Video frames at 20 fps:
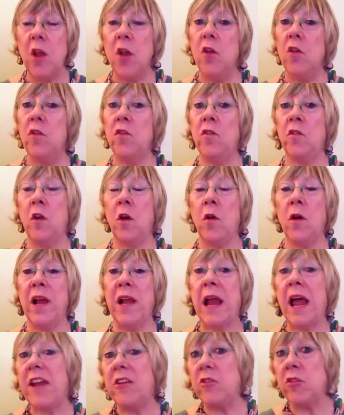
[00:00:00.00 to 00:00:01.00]
so I
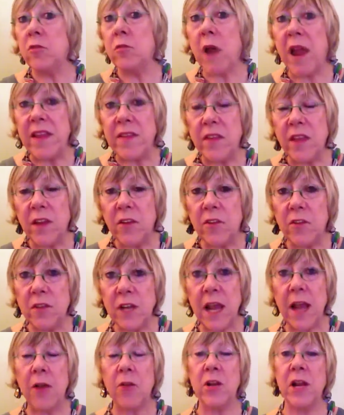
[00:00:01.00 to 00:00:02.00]
like to write things
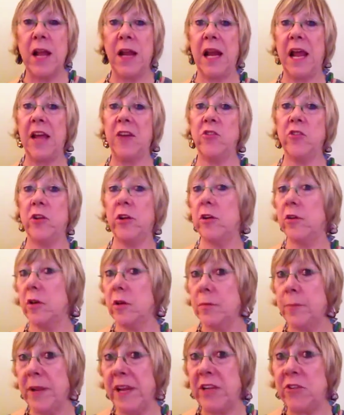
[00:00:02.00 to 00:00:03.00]
down, I like to look
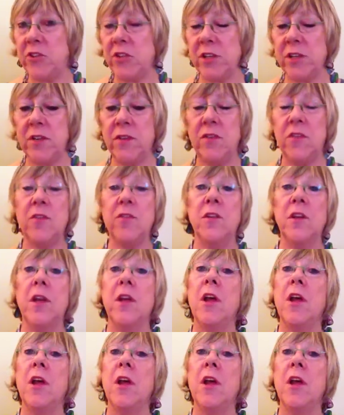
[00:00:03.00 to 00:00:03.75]
at pictures.